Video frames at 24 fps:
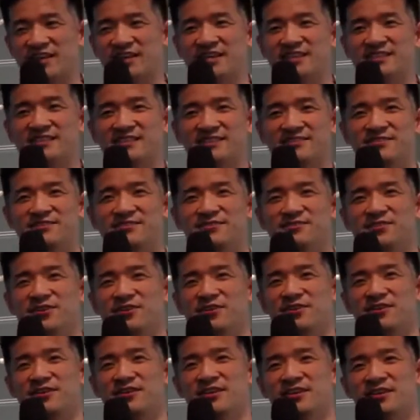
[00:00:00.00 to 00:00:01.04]
It's
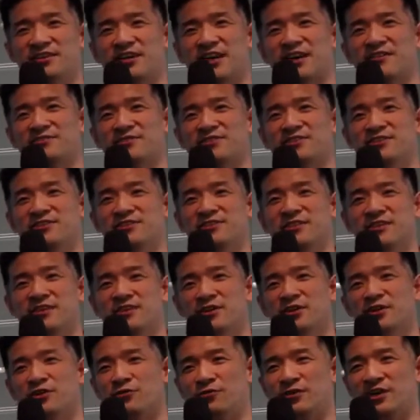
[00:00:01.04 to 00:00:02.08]
you have to
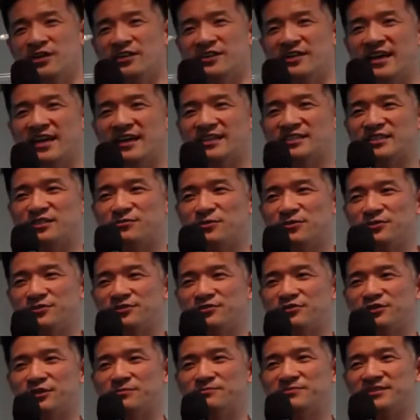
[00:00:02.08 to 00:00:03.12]
run Ansible
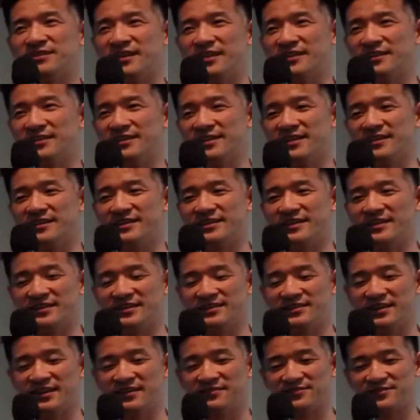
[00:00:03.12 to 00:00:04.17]
scripts, and then
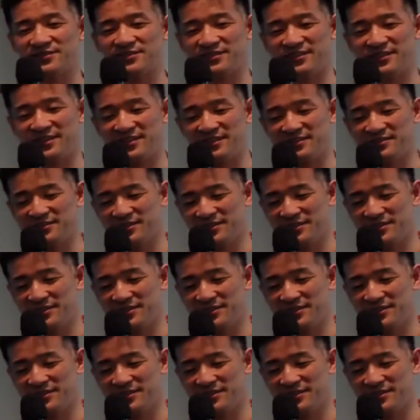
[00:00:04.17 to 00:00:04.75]
you have to